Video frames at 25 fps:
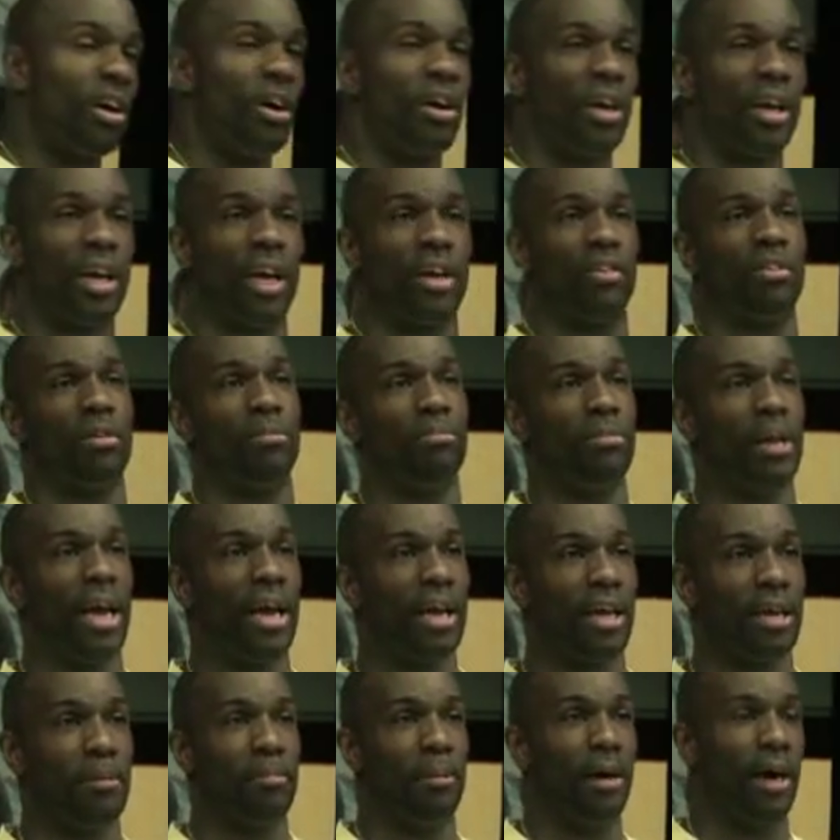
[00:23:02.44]
go and kick some
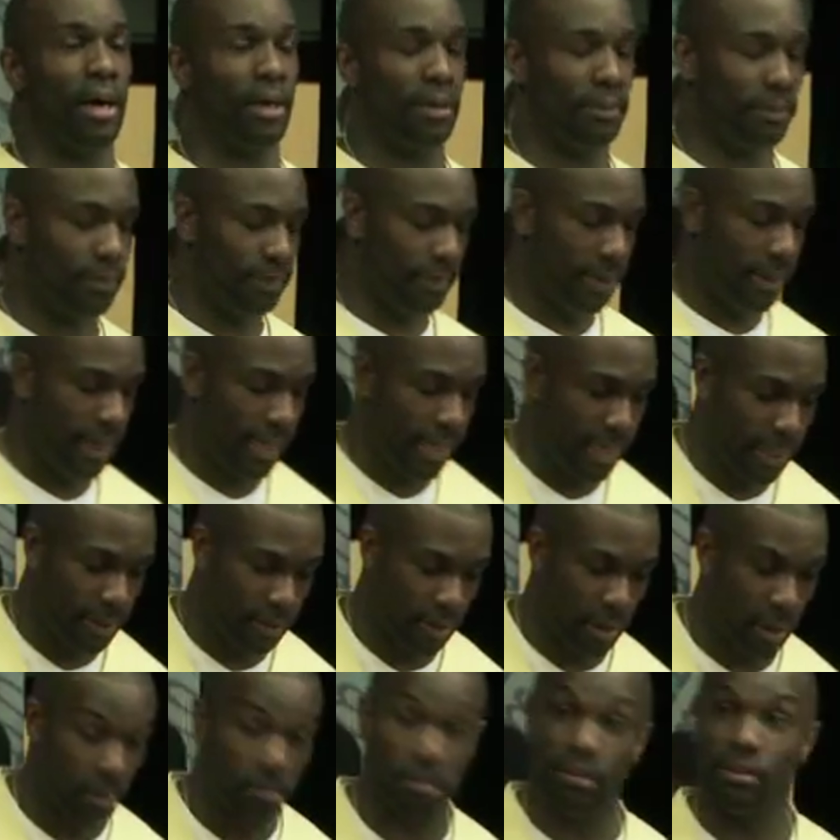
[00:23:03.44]
Yankee butt.
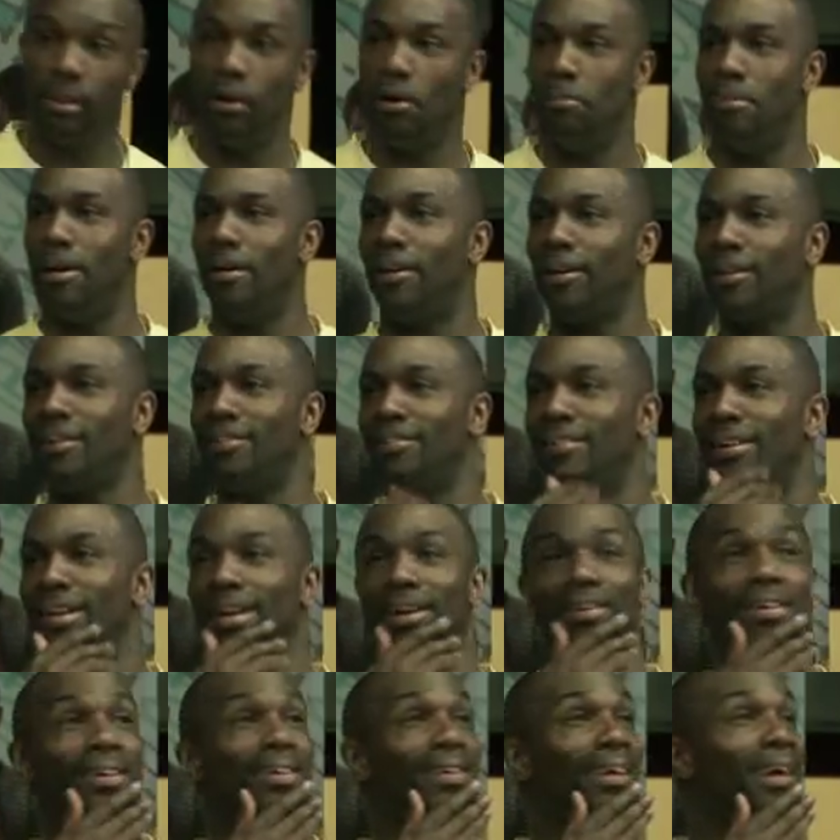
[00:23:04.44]
So no Americans in
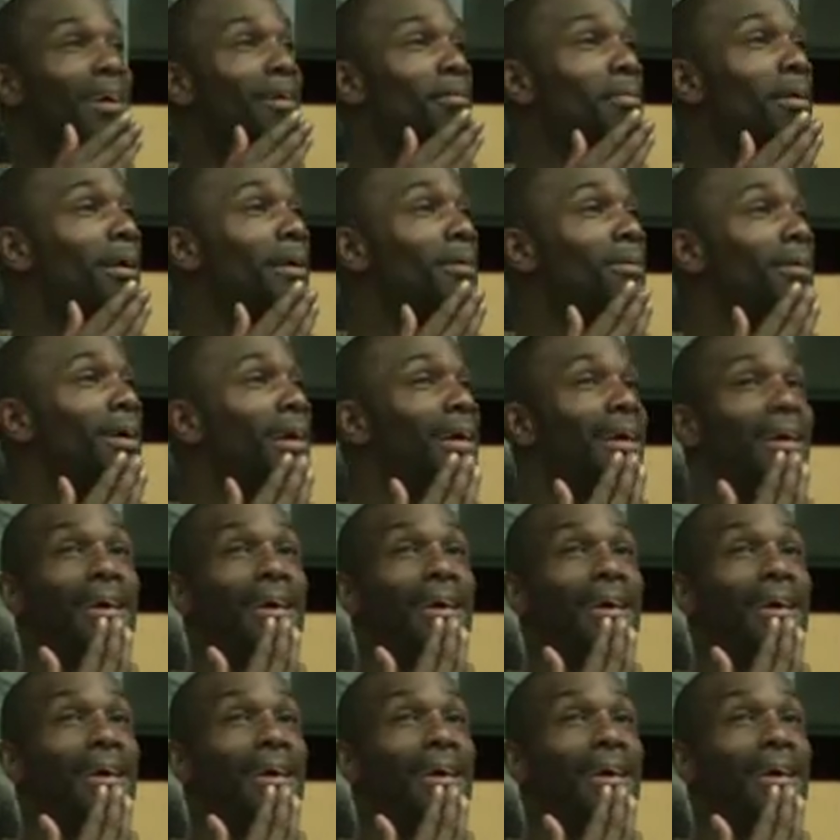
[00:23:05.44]
here, there, by the way.